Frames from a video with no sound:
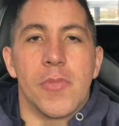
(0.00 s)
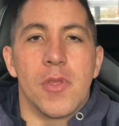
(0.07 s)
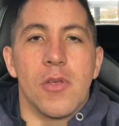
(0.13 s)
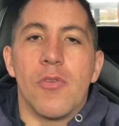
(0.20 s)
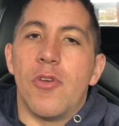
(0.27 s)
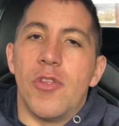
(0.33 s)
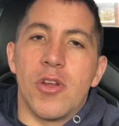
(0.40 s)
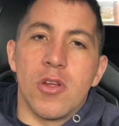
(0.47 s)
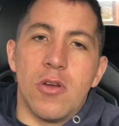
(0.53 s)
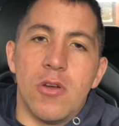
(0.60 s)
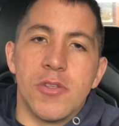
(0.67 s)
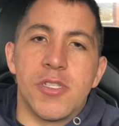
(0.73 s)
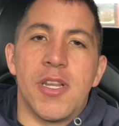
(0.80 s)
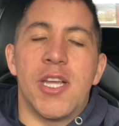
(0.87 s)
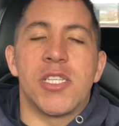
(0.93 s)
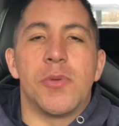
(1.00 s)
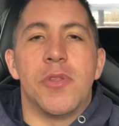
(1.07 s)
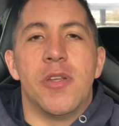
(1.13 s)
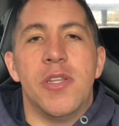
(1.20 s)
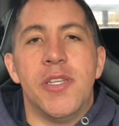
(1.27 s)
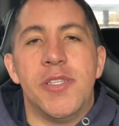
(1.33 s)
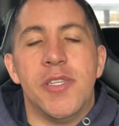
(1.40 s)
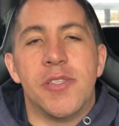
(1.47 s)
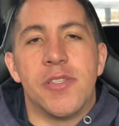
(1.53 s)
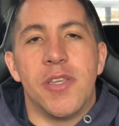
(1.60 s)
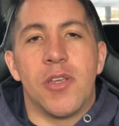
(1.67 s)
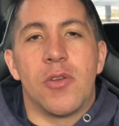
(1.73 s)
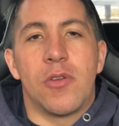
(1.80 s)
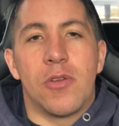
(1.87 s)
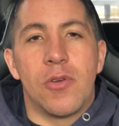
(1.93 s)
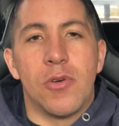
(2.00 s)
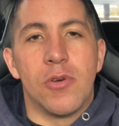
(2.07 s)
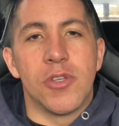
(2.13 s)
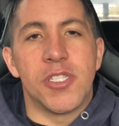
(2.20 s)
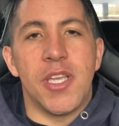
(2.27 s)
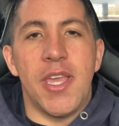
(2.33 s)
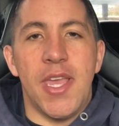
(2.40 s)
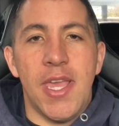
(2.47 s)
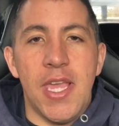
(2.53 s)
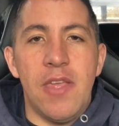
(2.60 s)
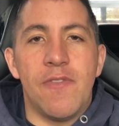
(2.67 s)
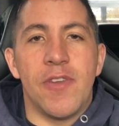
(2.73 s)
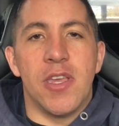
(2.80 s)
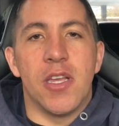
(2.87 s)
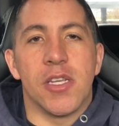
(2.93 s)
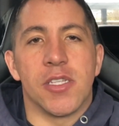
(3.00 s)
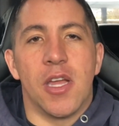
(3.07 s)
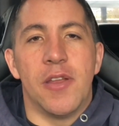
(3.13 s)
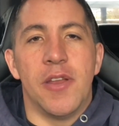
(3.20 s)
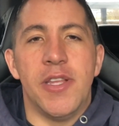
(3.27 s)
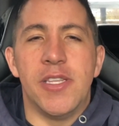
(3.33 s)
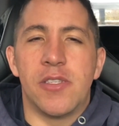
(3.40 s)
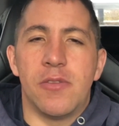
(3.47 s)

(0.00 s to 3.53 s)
Right then guys, the last one on the list is the Corsa E VXR, and